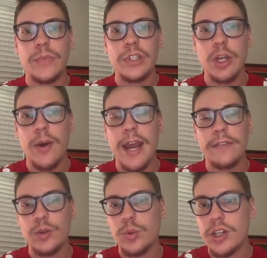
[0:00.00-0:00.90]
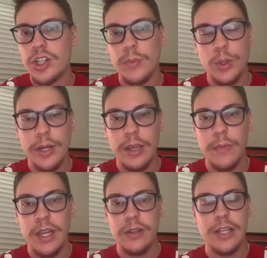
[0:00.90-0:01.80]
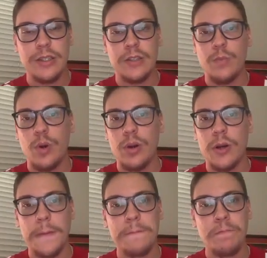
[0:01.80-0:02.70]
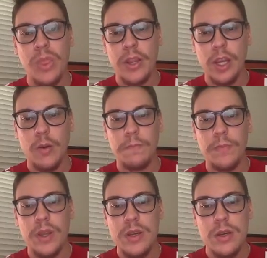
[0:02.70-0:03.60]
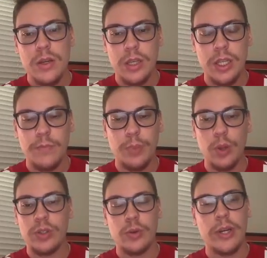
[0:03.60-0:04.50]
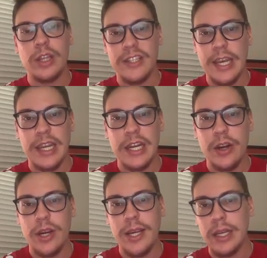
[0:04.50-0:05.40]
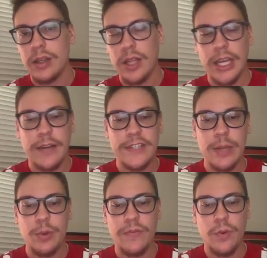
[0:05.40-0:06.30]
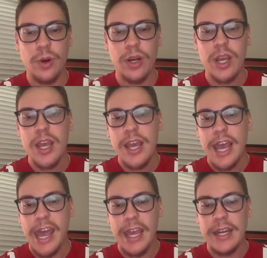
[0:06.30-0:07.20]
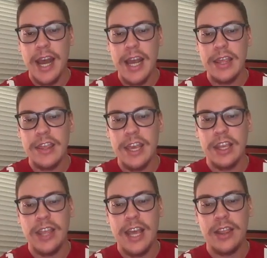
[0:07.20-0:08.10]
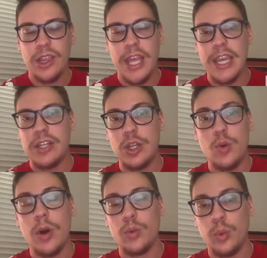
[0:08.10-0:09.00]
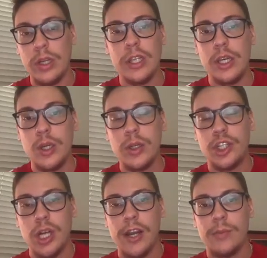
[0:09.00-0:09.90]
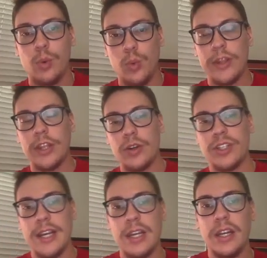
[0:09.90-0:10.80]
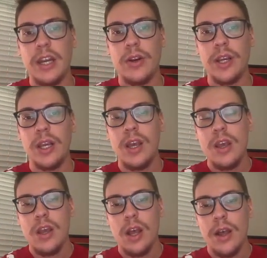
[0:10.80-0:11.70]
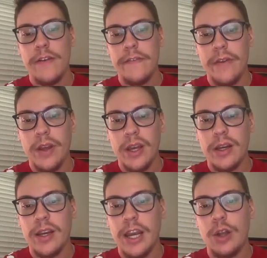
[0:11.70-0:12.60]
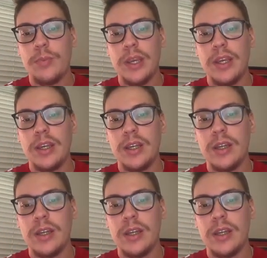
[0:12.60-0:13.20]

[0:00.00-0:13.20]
Don't have to rush to put him in. This is more, you know, bolstering the secondary, like I've said before. And I think that they do a really good job with their secondary of helping,